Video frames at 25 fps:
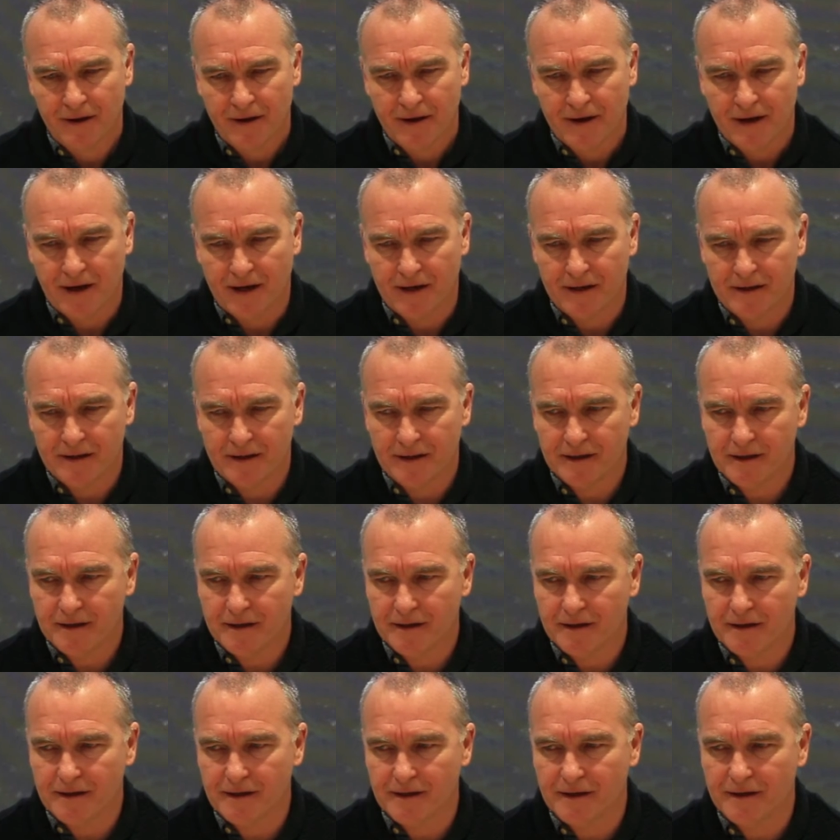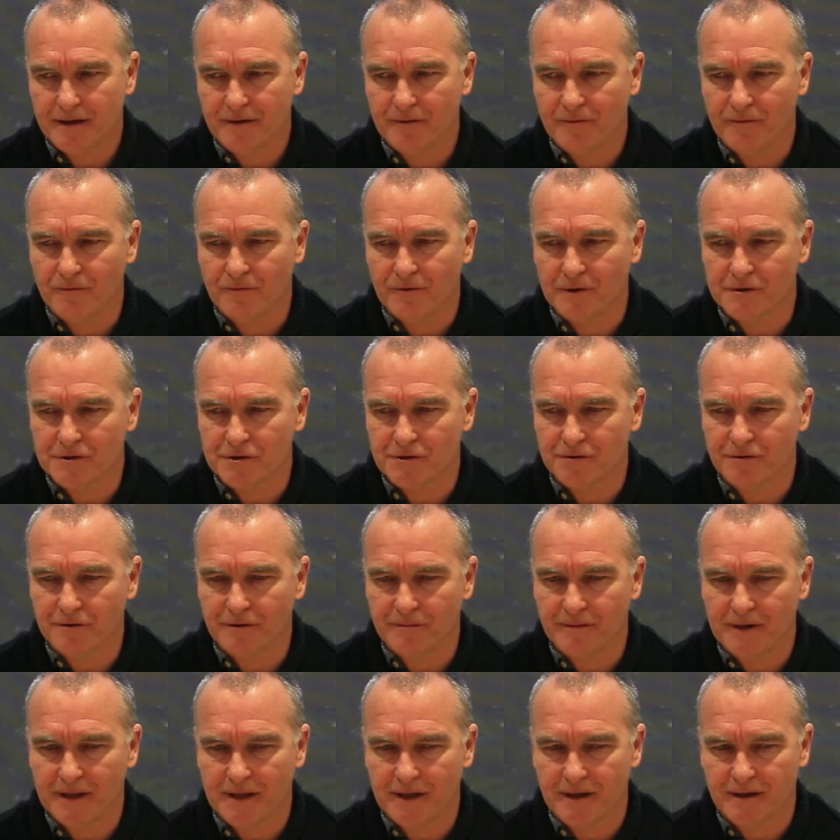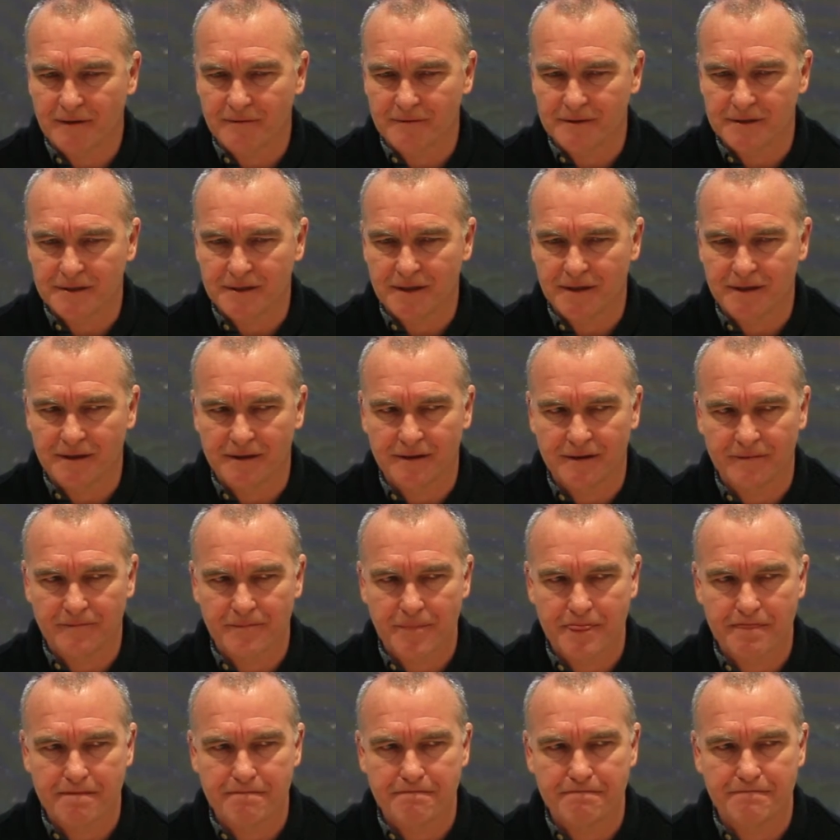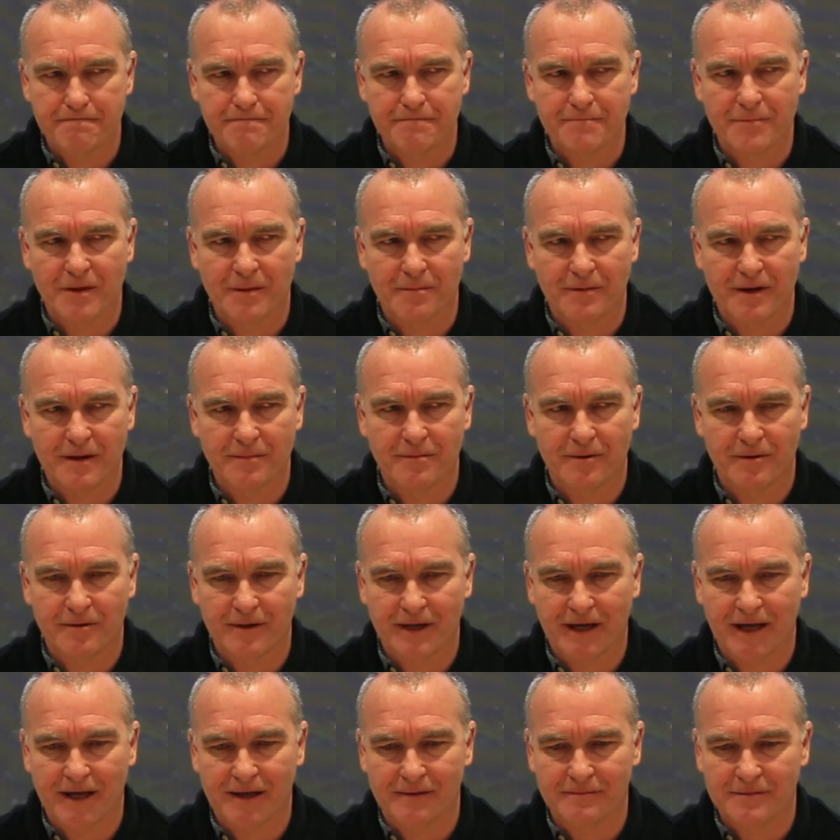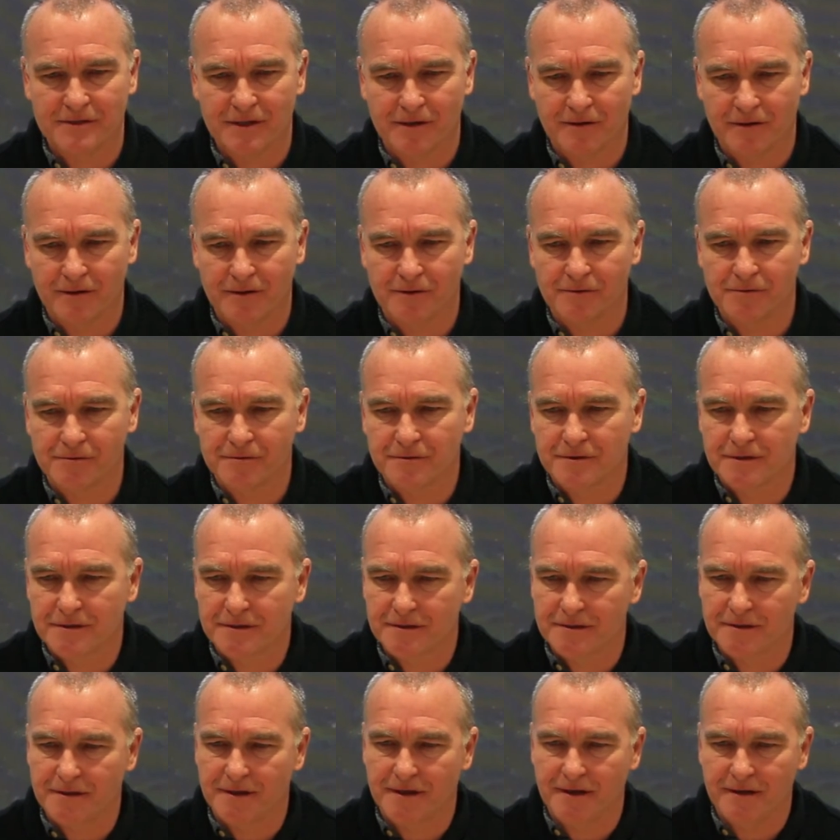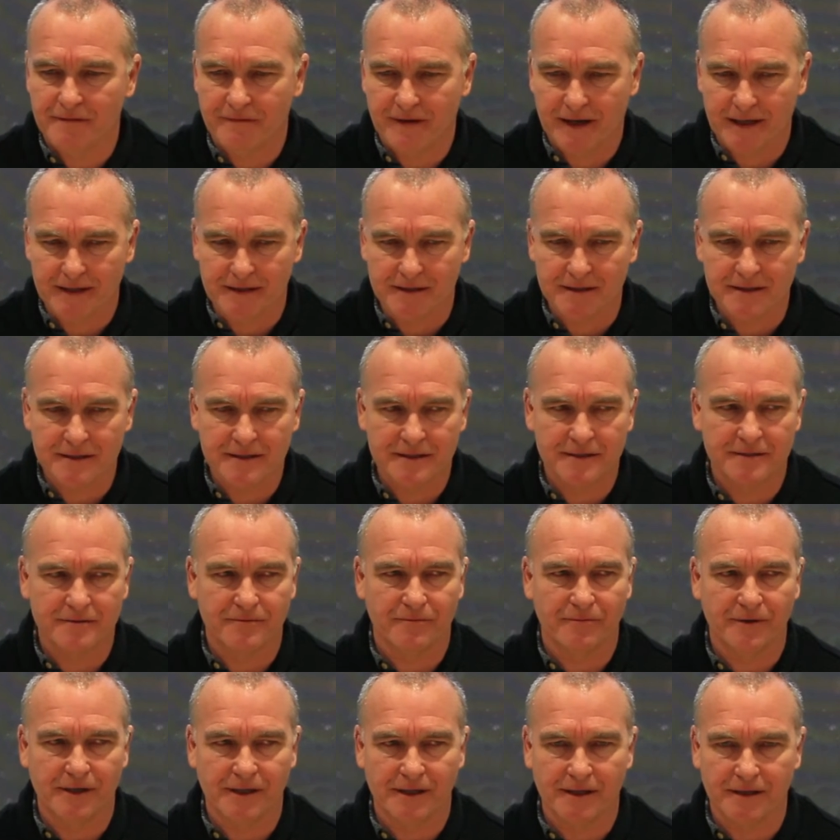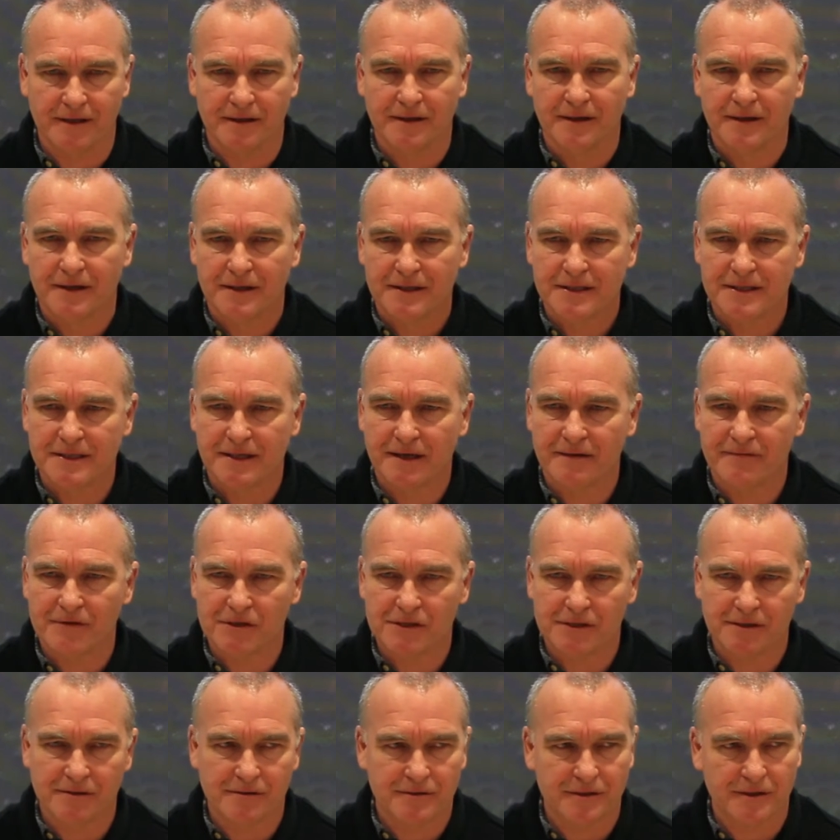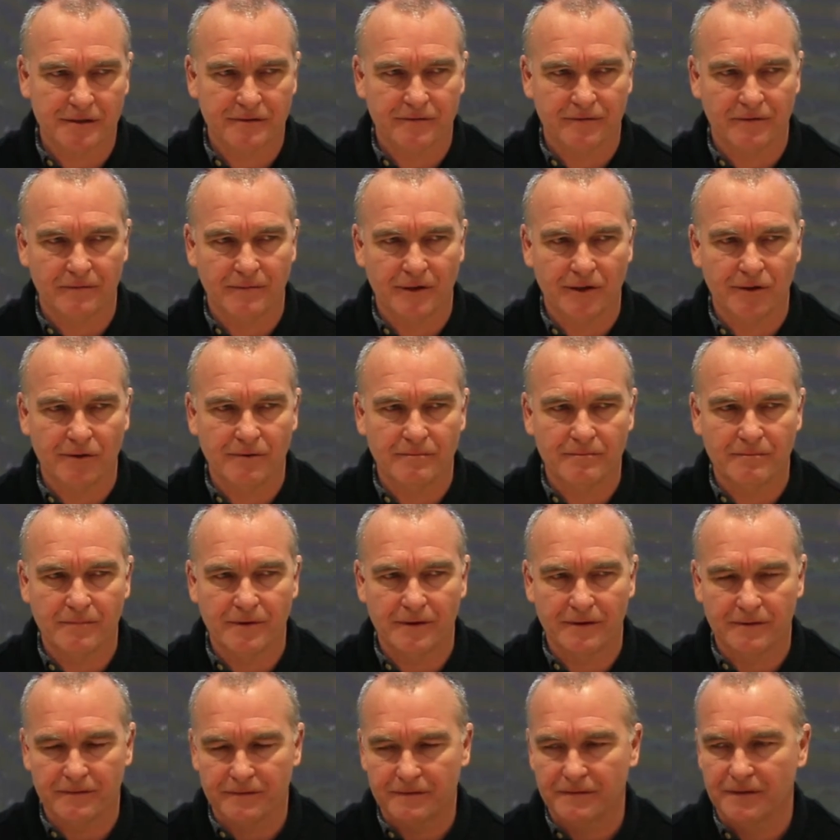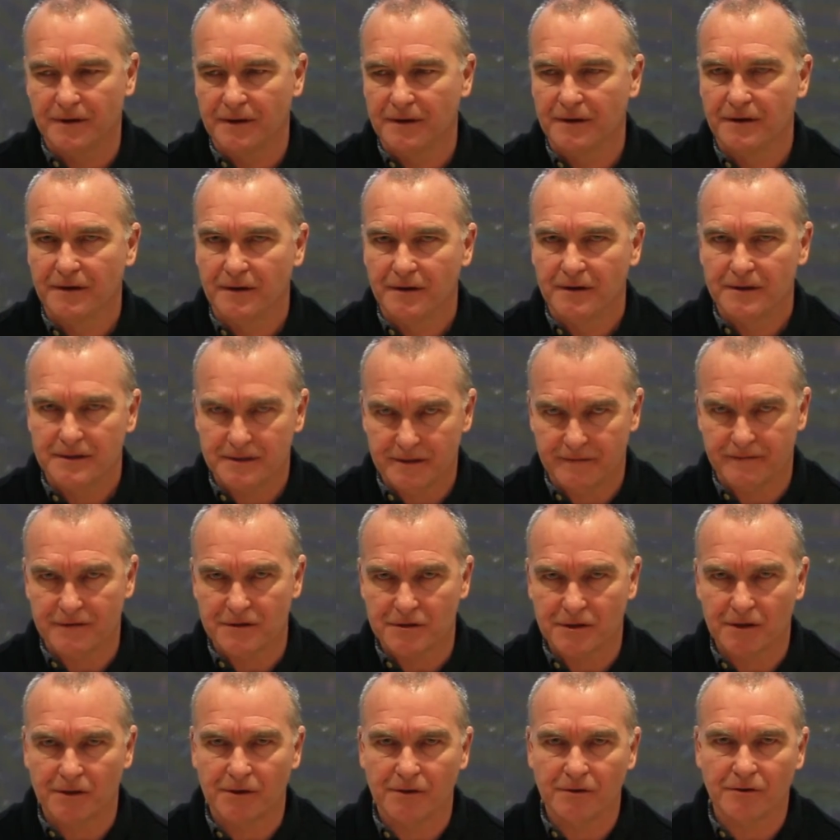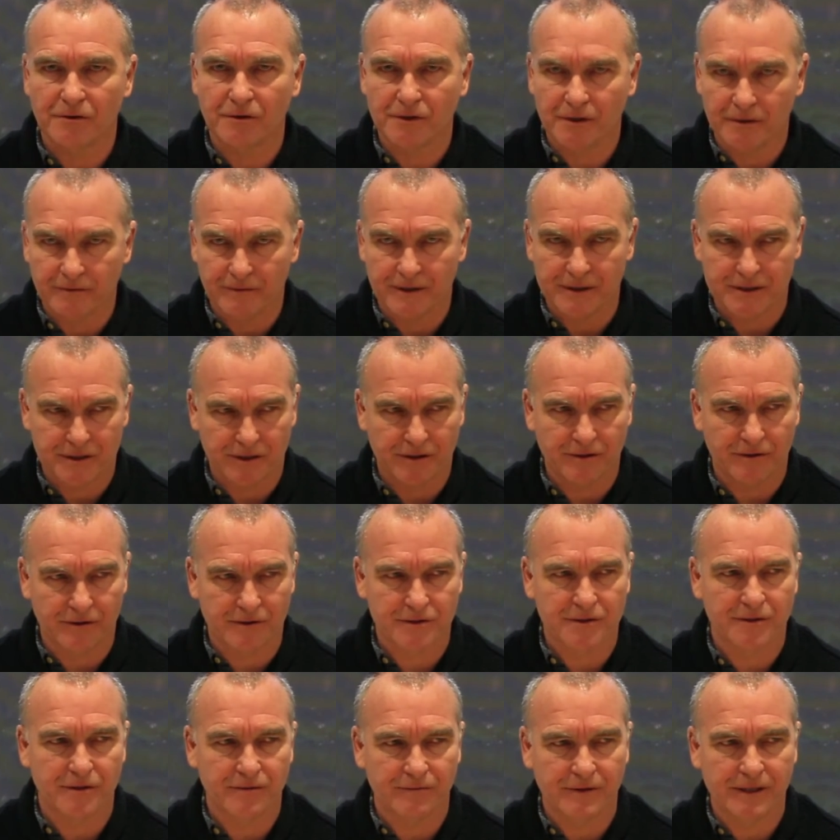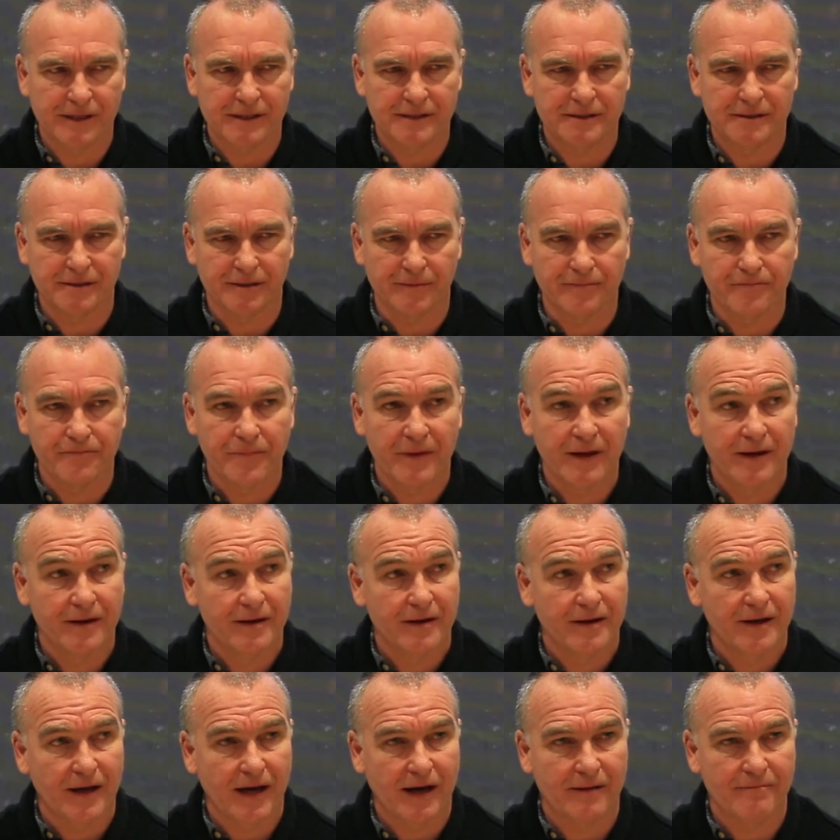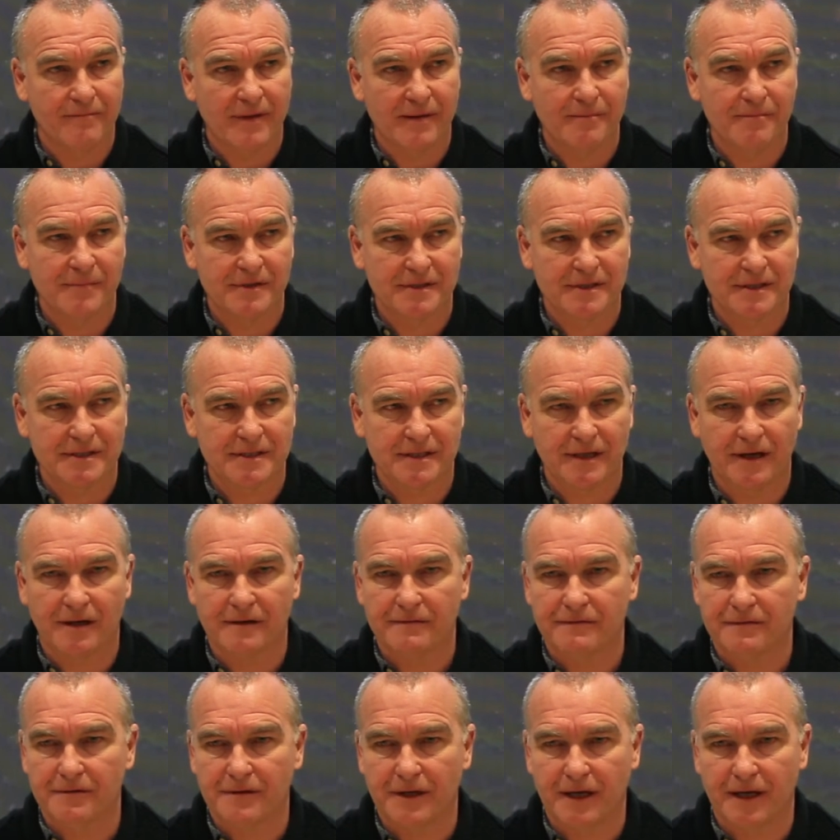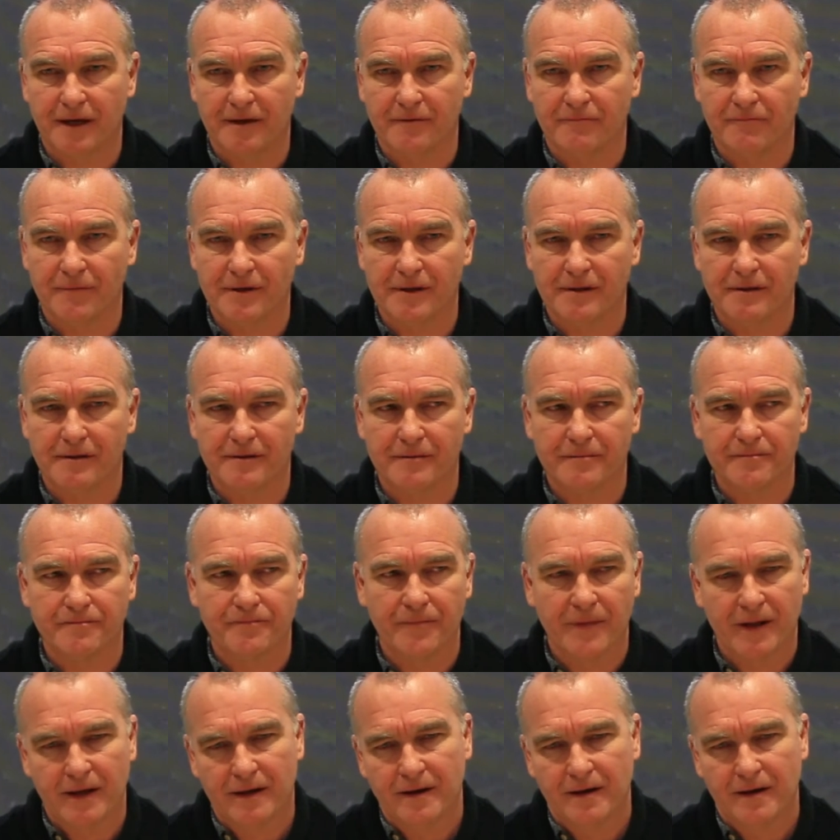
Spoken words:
And I think what struck me there was the people who came to those events were service users from a number of different secure units across the region, and members of staff who came with them.